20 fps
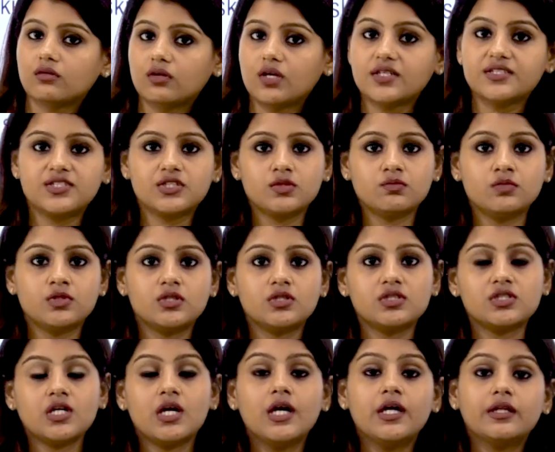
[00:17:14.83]

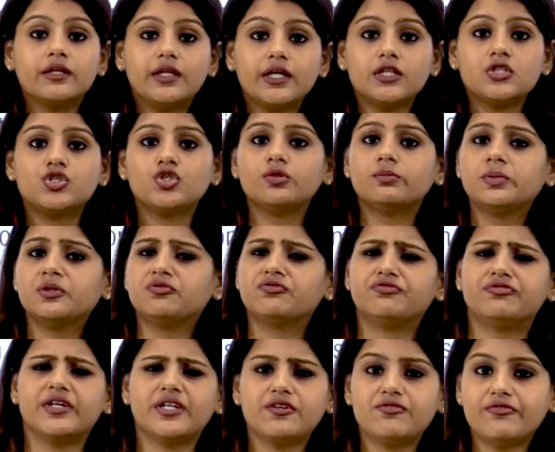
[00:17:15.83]
customers, they should be
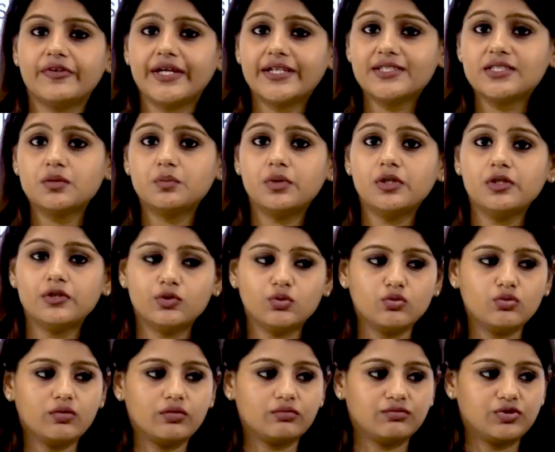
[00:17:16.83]
very flexible
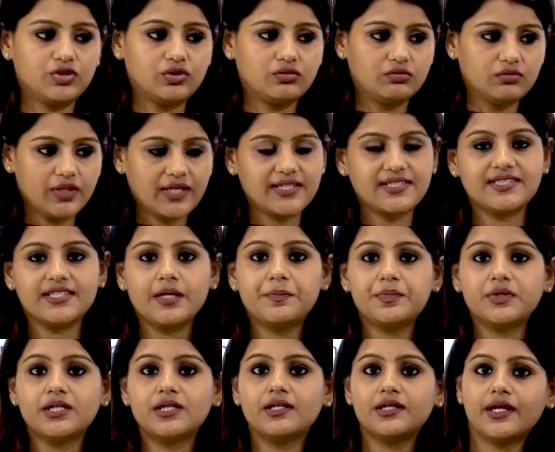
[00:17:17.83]
to
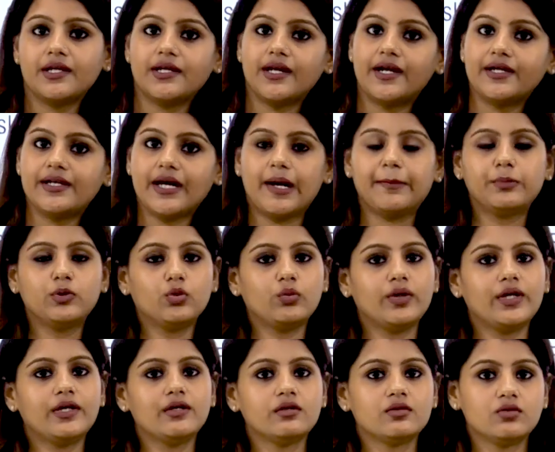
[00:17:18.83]
accept it and adapt to
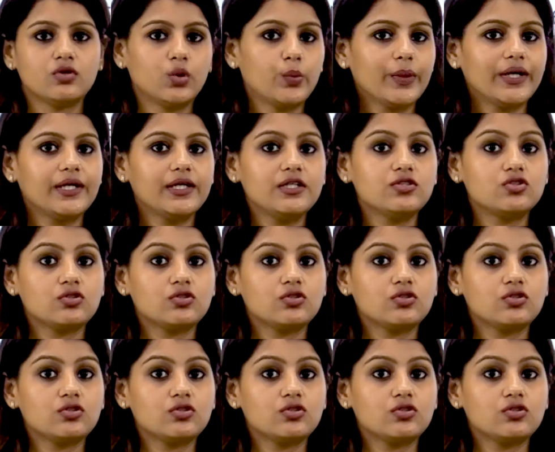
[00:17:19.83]
it quickly.